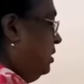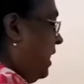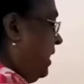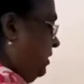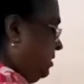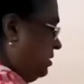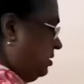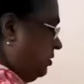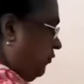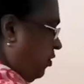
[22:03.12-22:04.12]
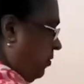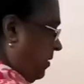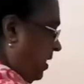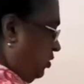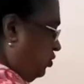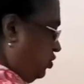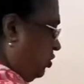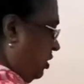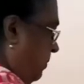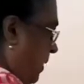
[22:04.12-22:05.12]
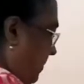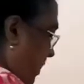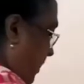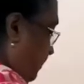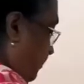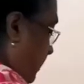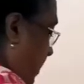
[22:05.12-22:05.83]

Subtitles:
then this is the formula you should remember.